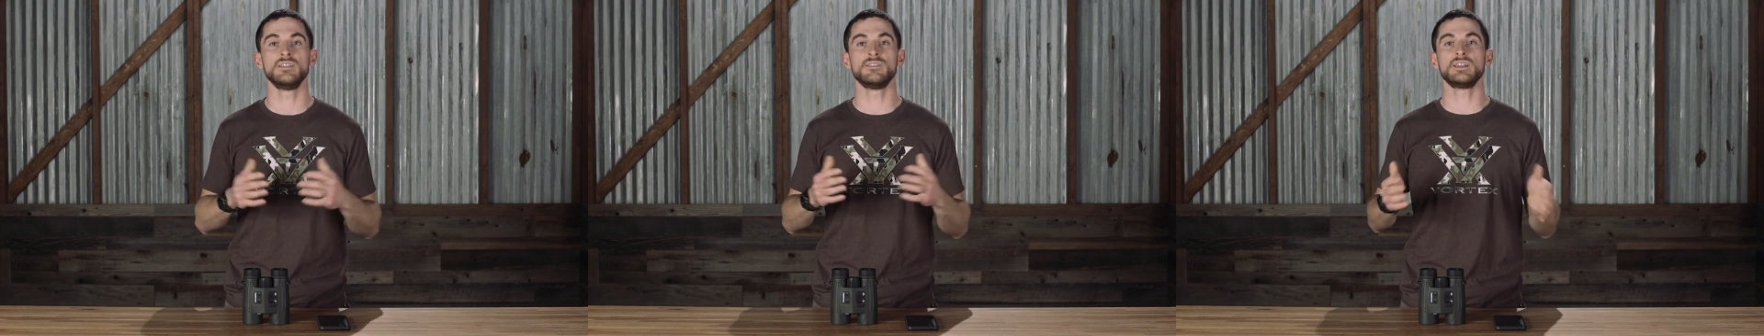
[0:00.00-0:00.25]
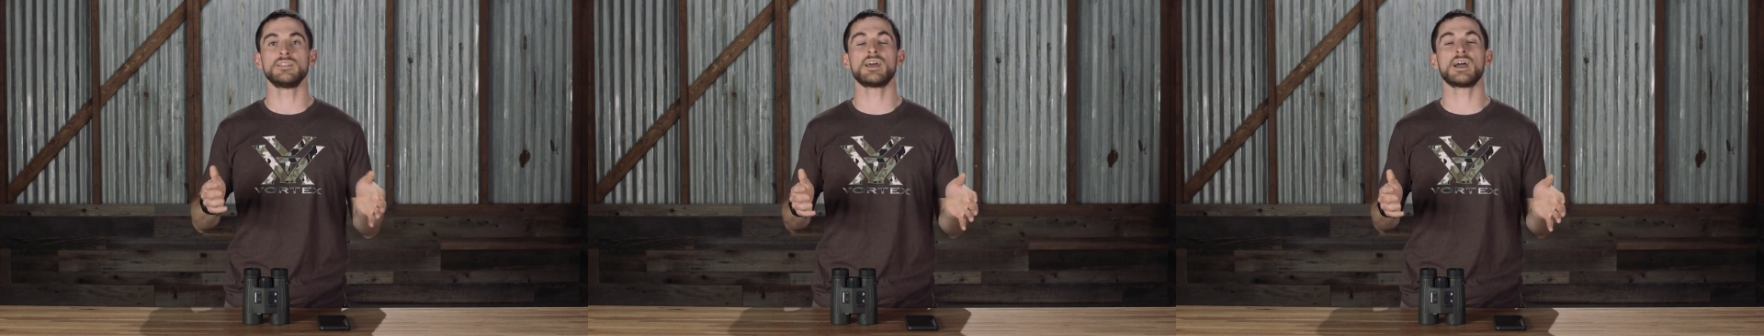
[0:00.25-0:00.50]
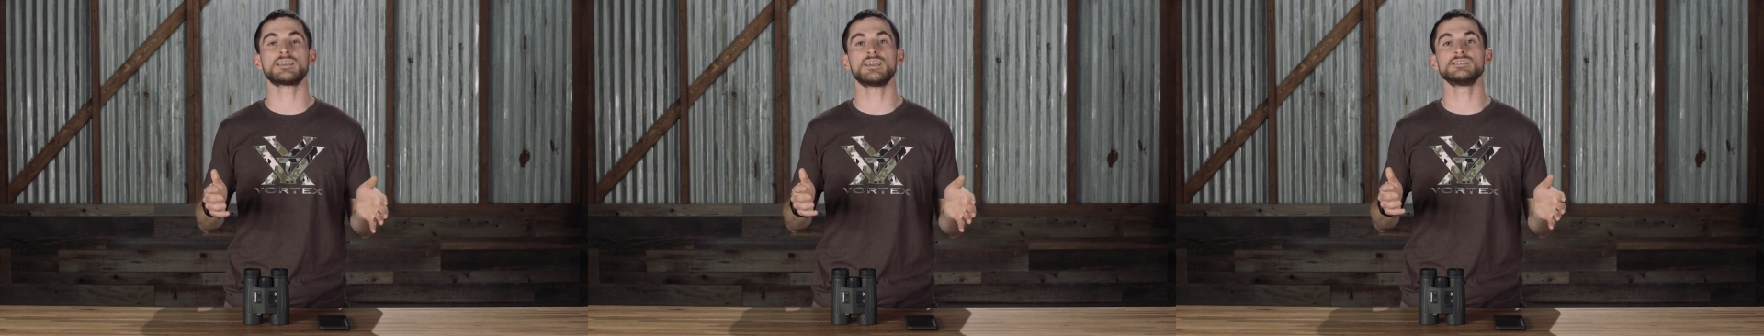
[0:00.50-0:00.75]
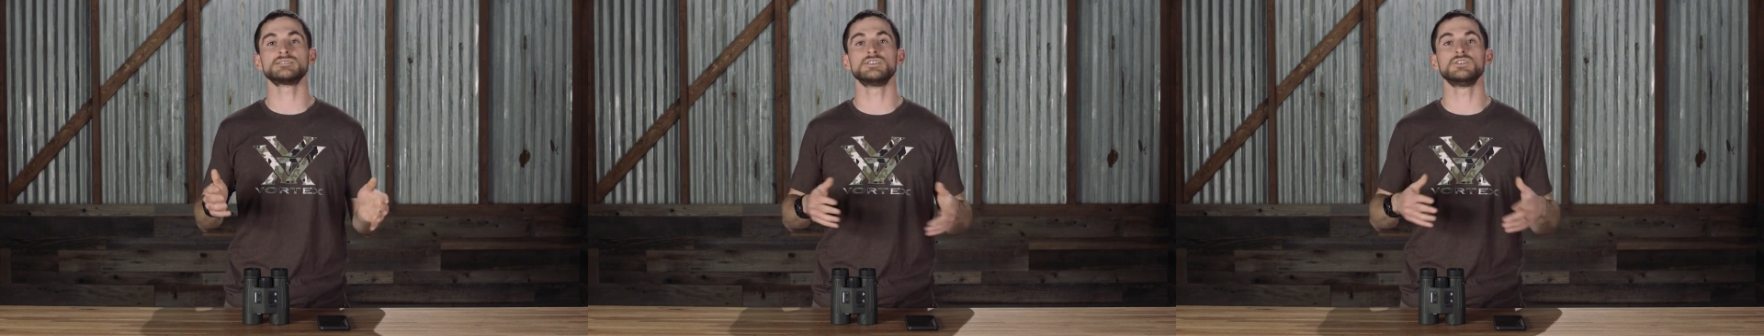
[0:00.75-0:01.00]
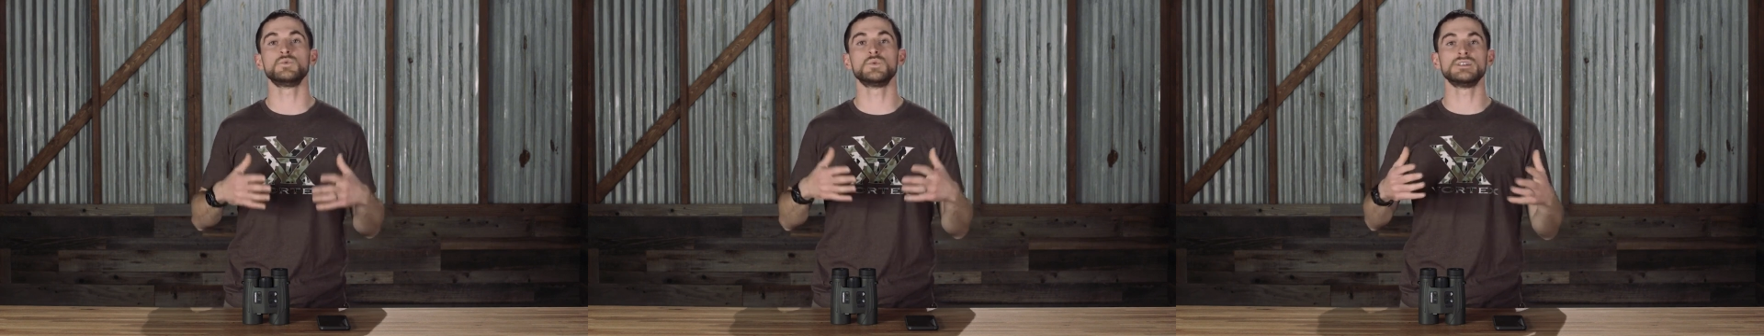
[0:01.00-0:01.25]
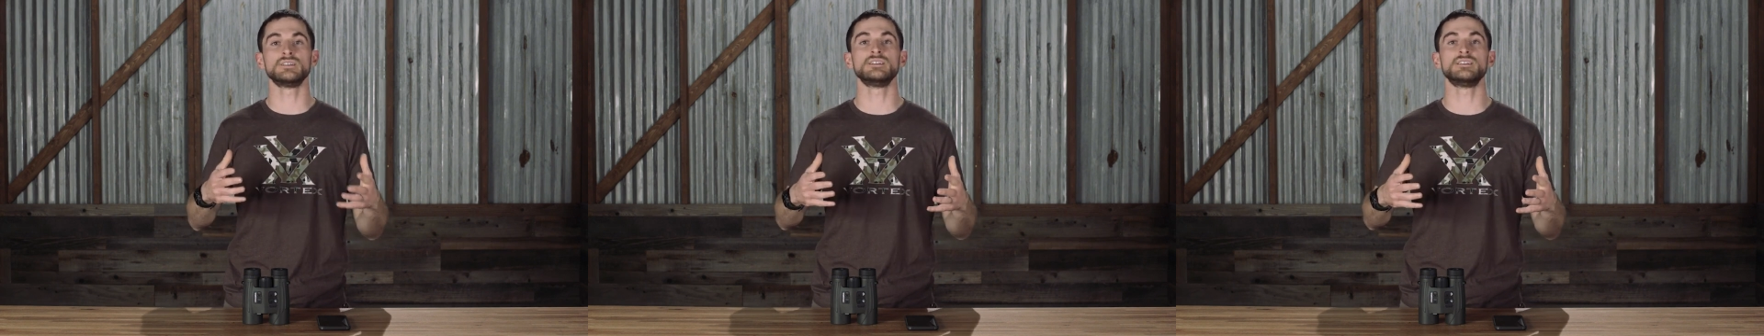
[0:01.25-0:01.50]
then in that case, you
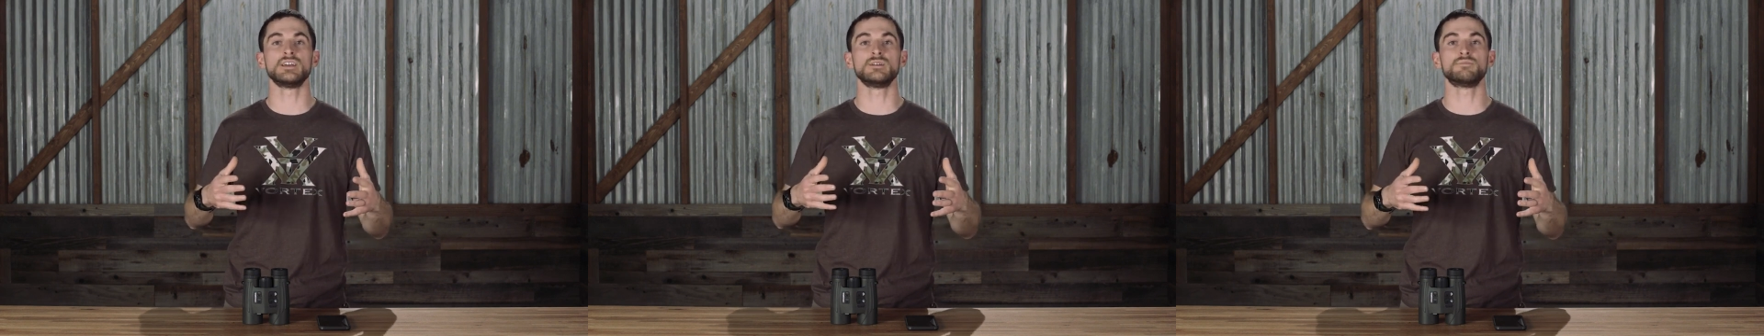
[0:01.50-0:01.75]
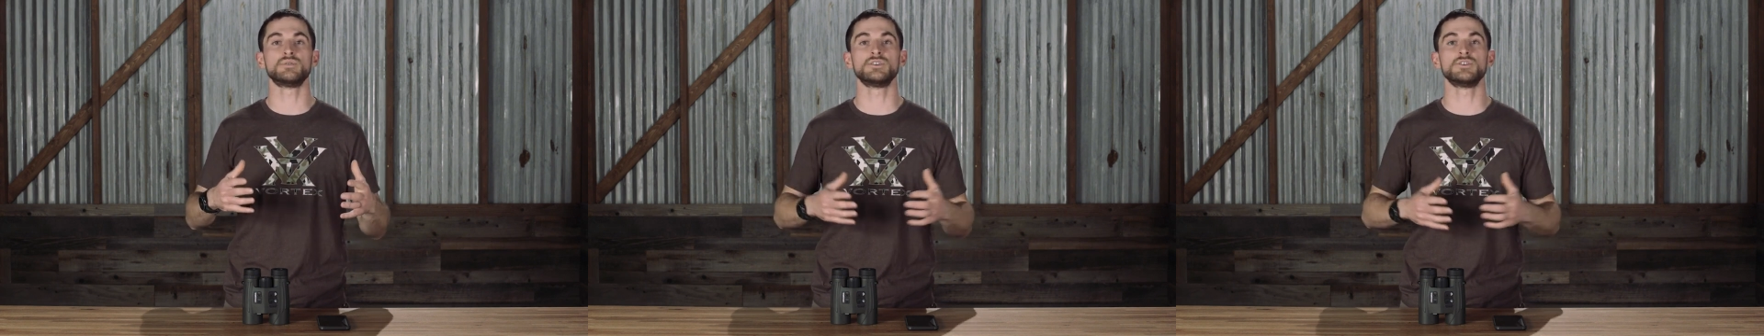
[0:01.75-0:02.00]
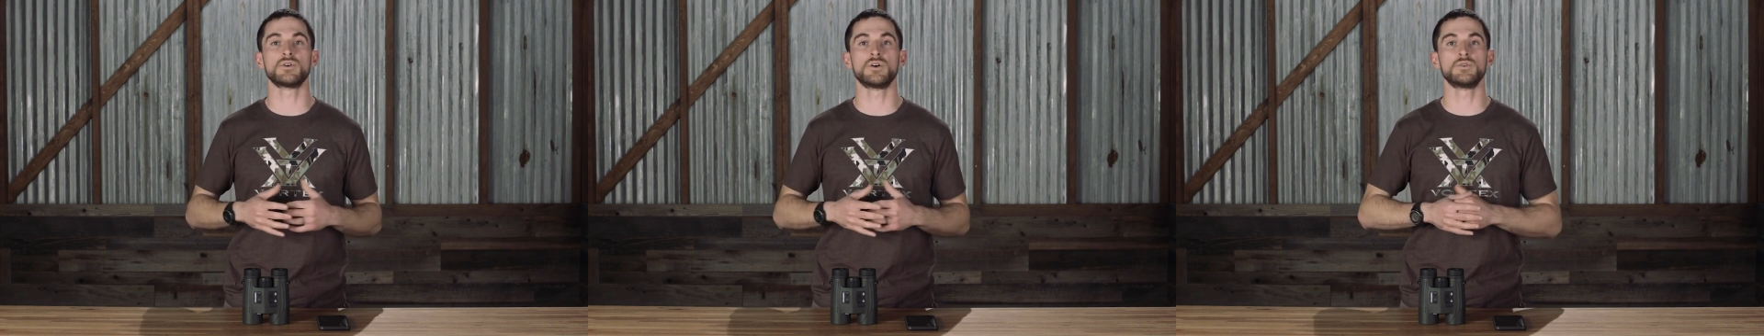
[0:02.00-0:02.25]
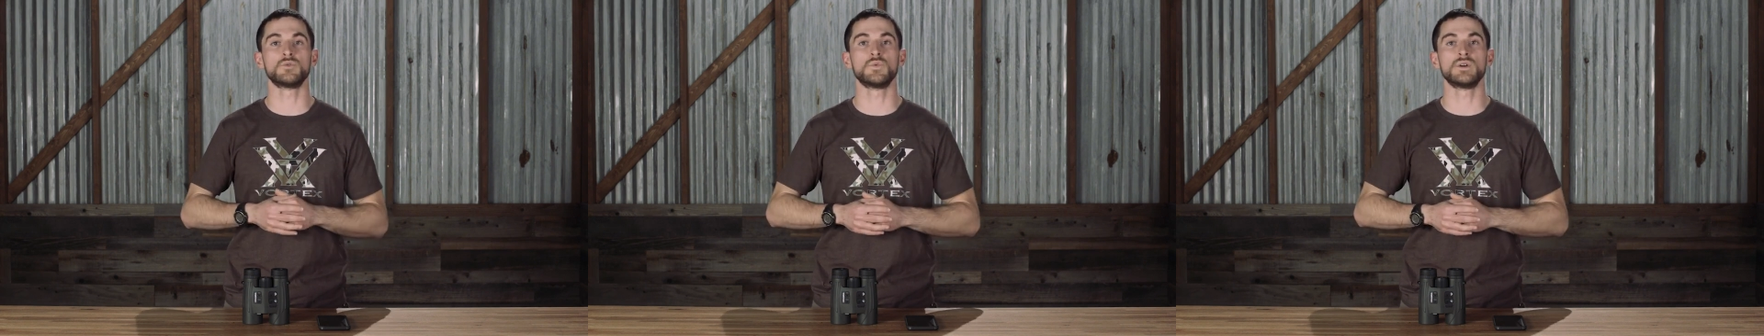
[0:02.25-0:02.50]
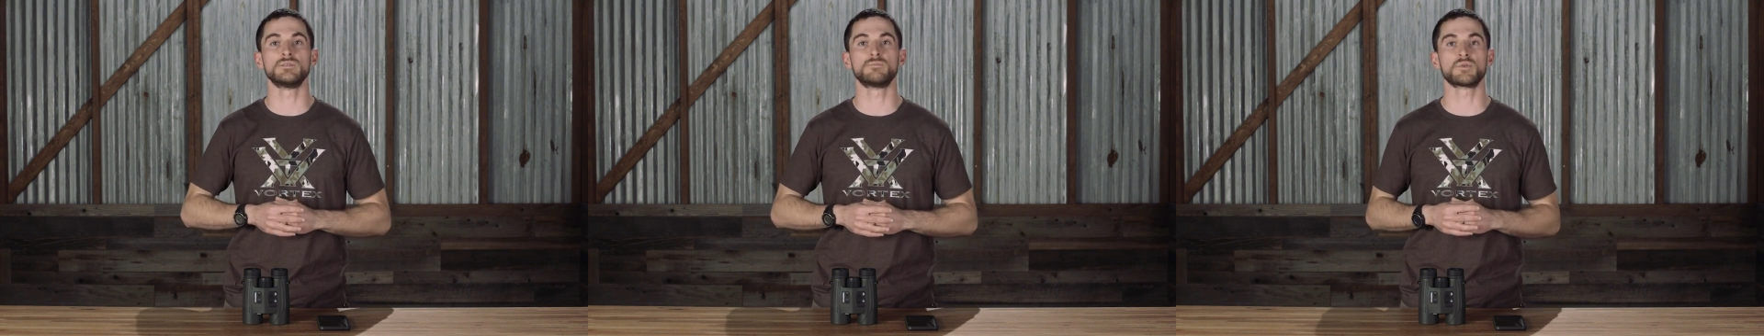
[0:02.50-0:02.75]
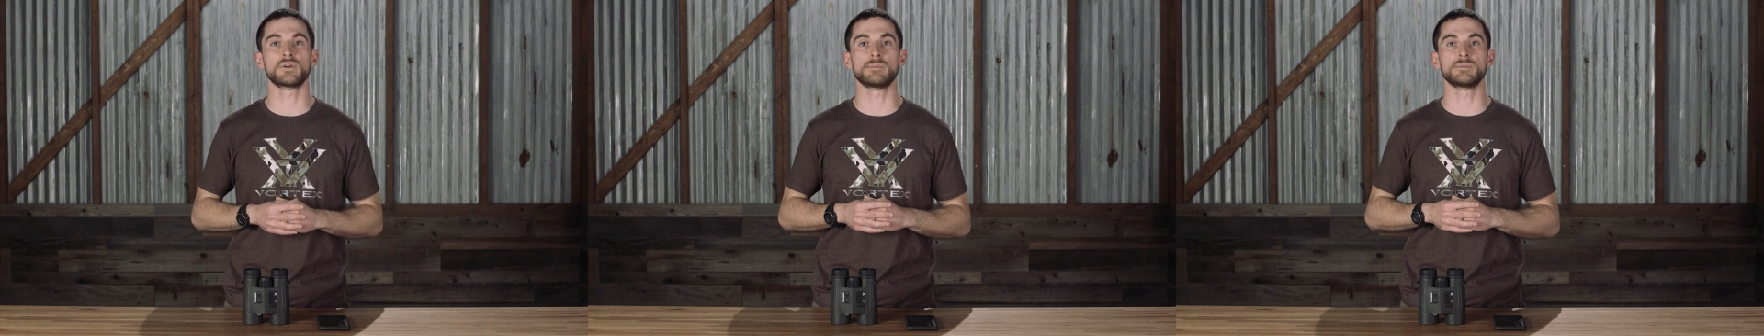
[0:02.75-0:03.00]
wouldn't need to input your own wind
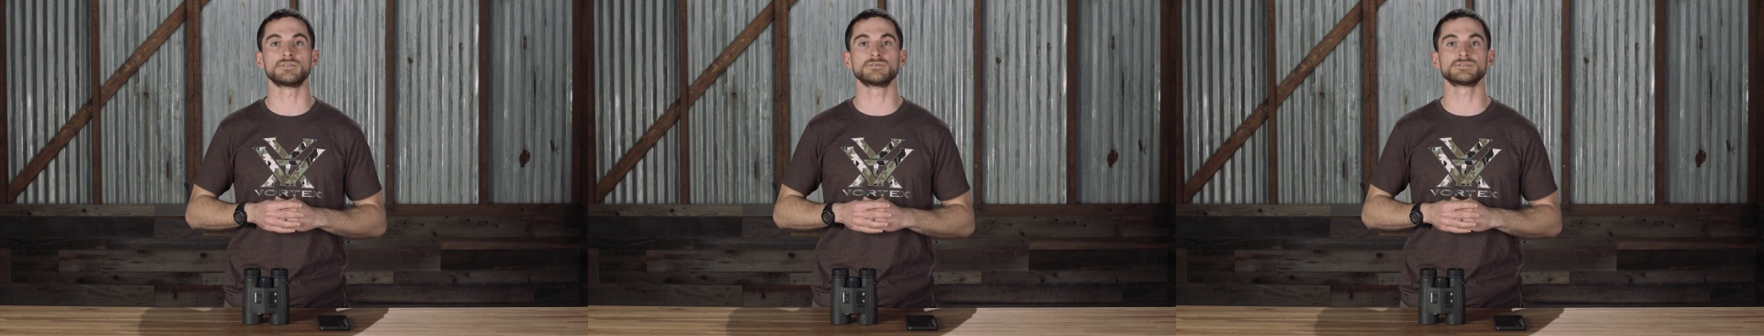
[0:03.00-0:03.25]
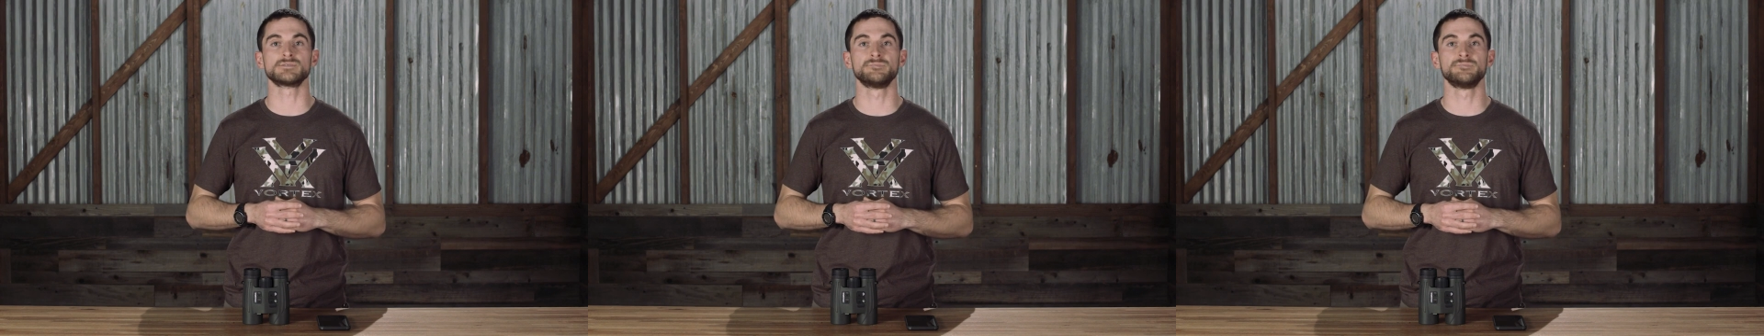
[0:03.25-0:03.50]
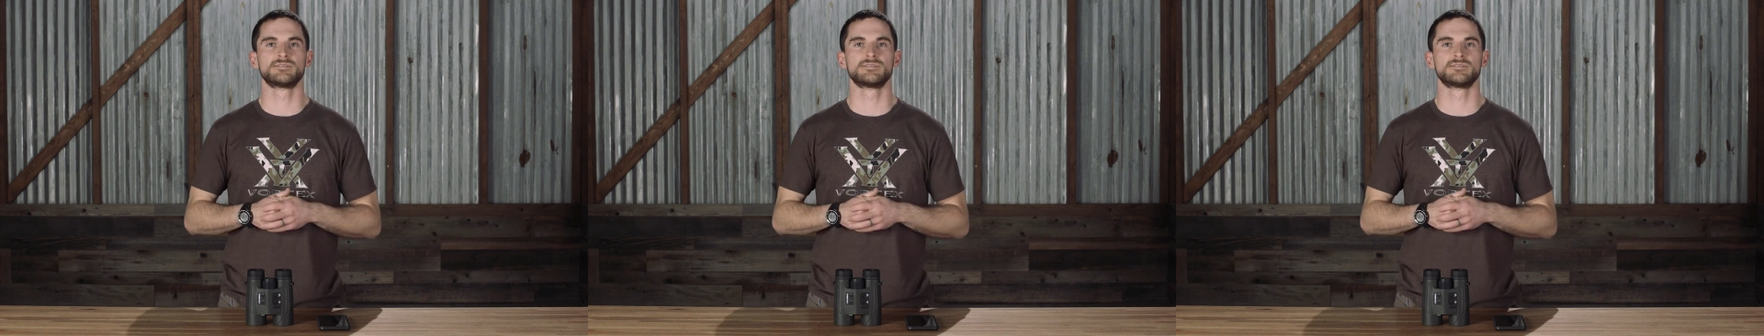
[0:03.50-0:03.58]
parameters.